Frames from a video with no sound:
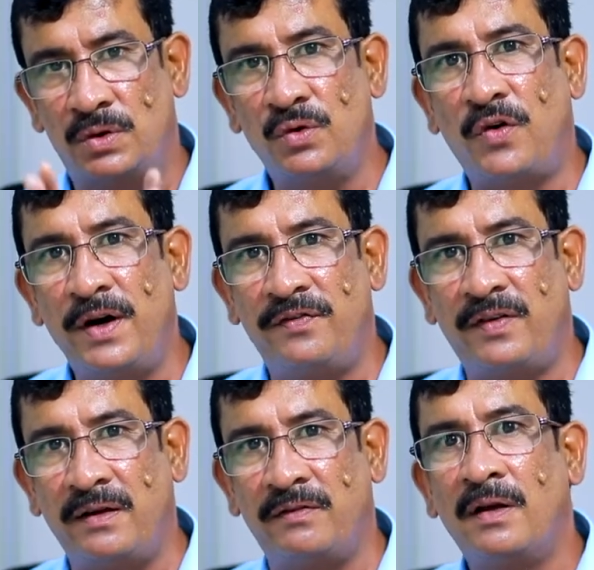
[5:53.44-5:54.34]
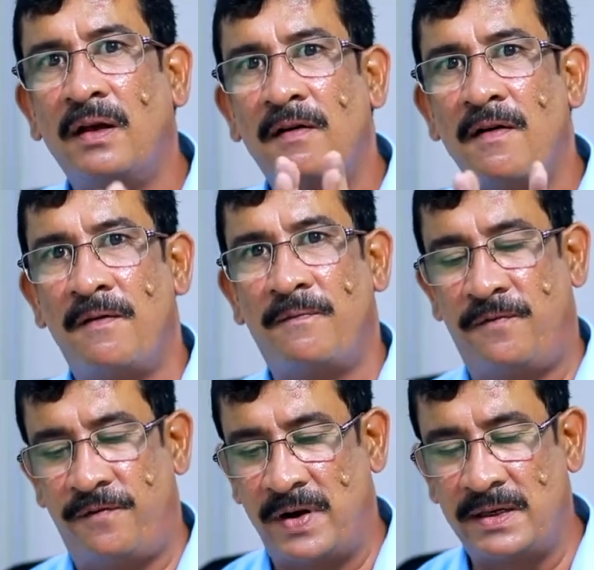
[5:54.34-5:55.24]
245,
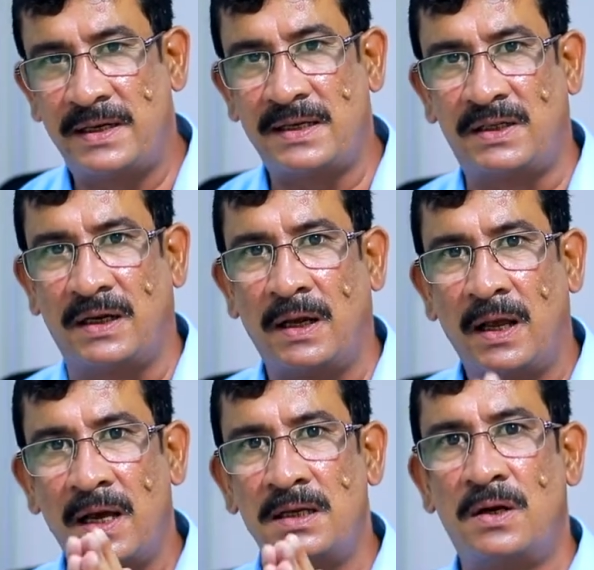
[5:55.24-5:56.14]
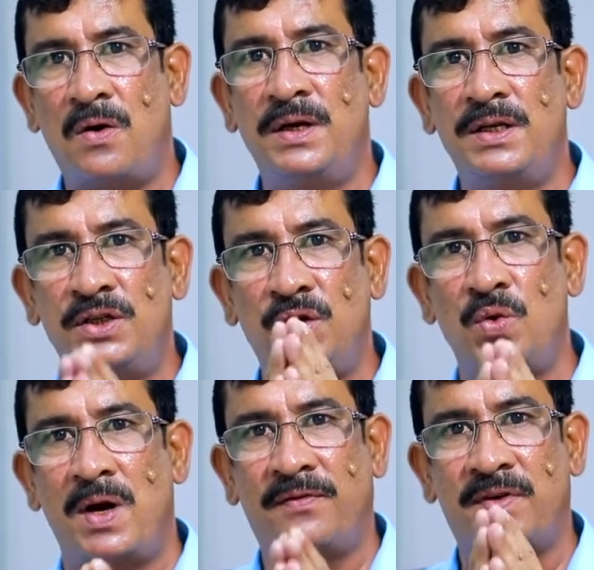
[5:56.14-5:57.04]
fantastic. As long as
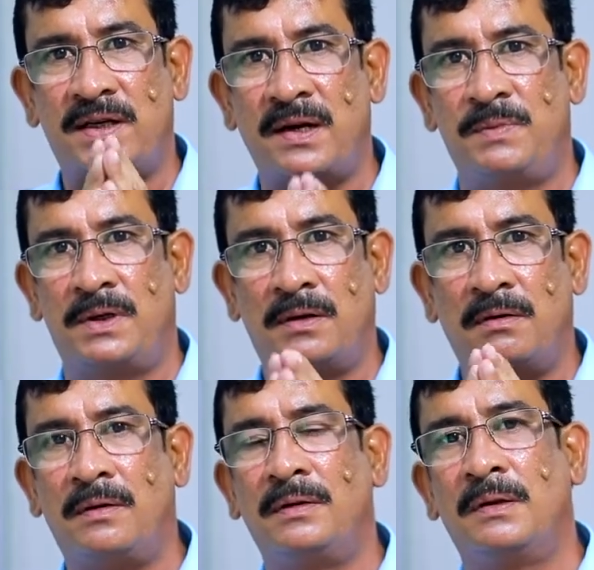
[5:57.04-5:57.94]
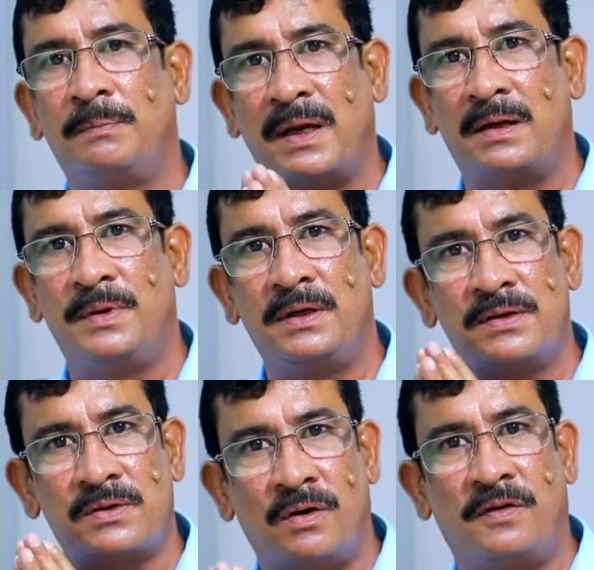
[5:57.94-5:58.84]
you have attempted all the
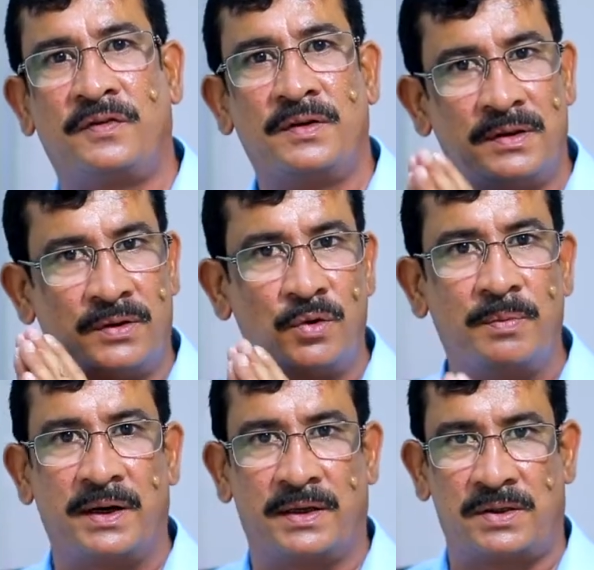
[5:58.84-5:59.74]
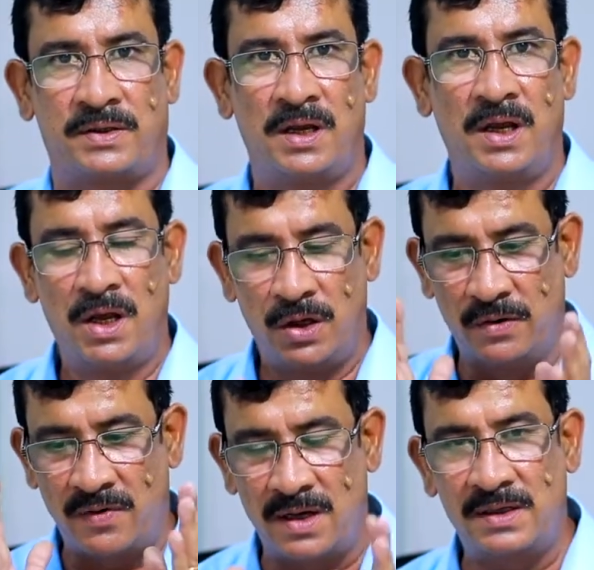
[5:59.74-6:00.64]
parameters of the rubrics,
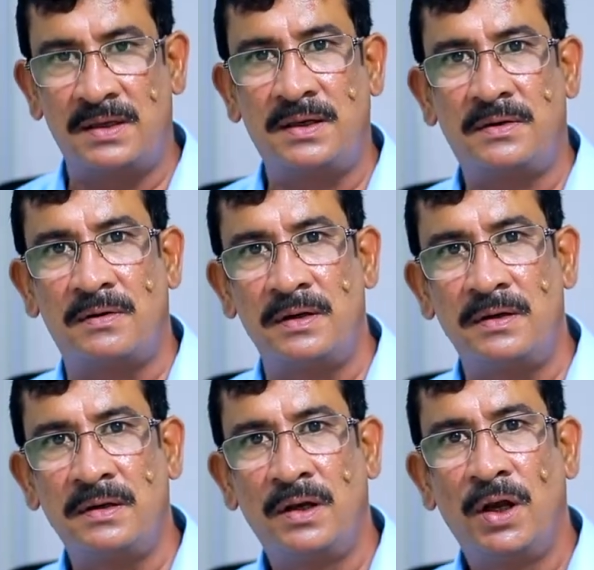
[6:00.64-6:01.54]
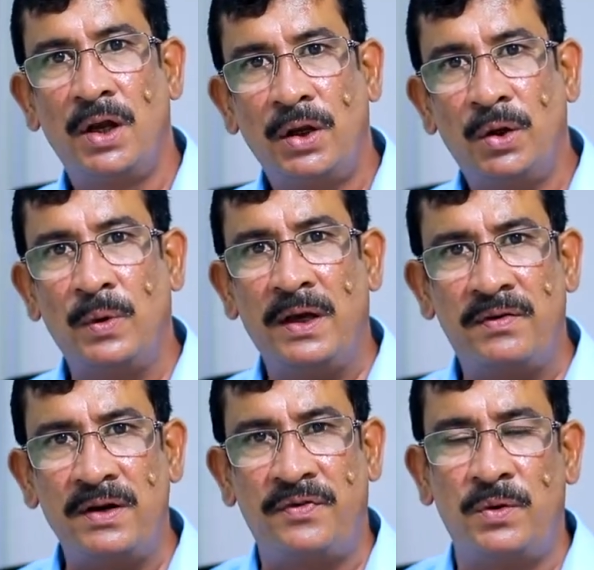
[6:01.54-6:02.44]
you've answered it all.
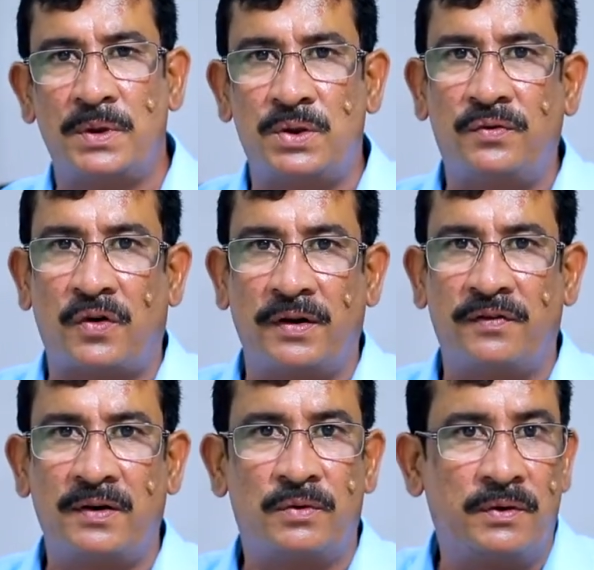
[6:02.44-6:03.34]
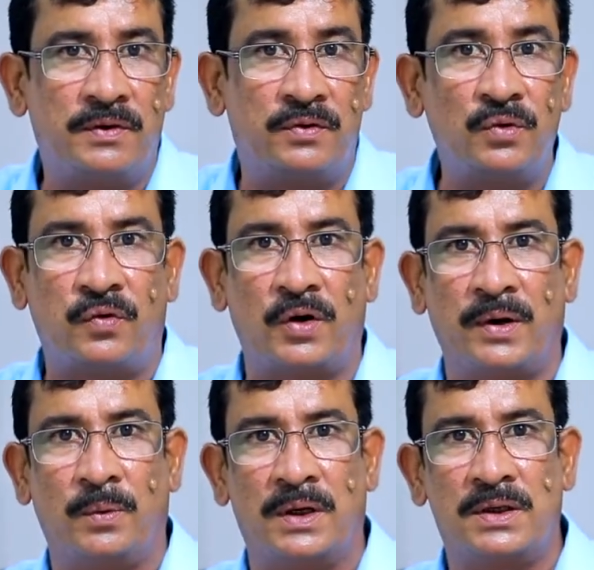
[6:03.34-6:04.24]
Even if you were 245 or even
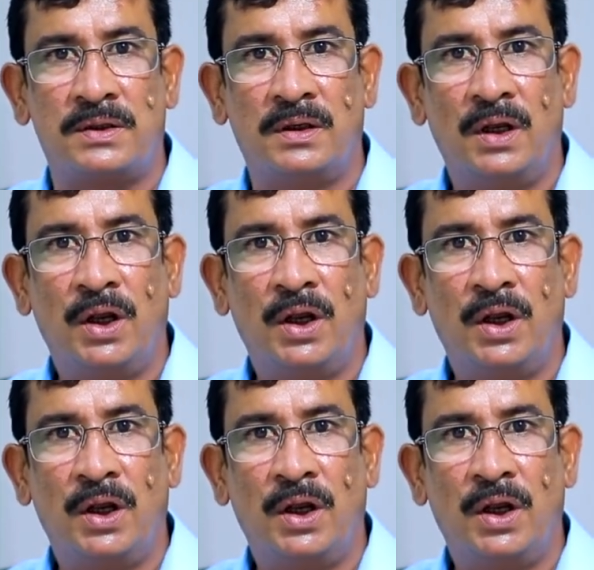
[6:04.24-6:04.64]
240 words,